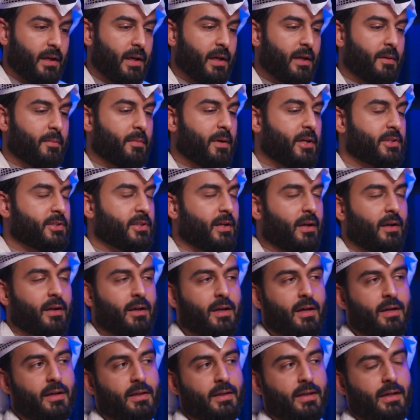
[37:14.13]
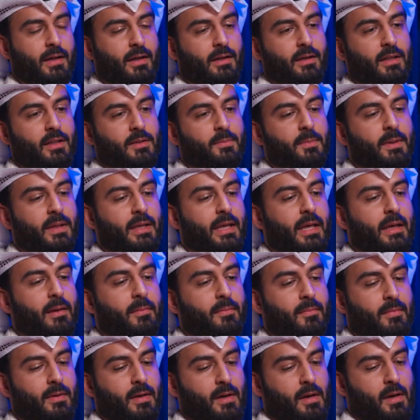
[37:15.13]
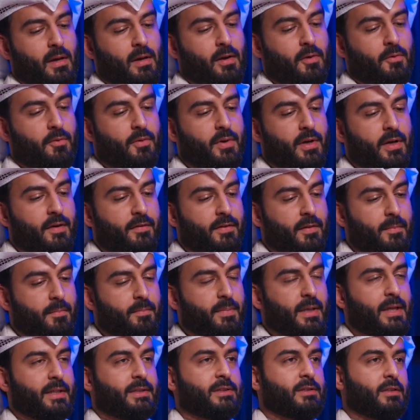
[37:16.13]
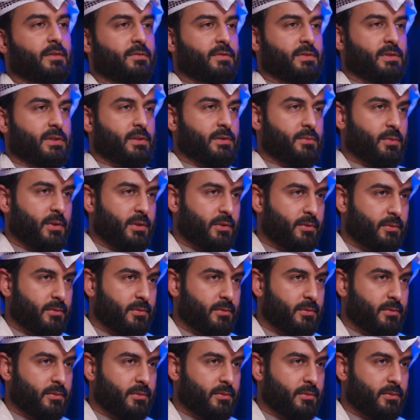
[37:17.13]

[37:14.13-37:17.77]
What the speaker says: And mashallah, and it became one of the best services we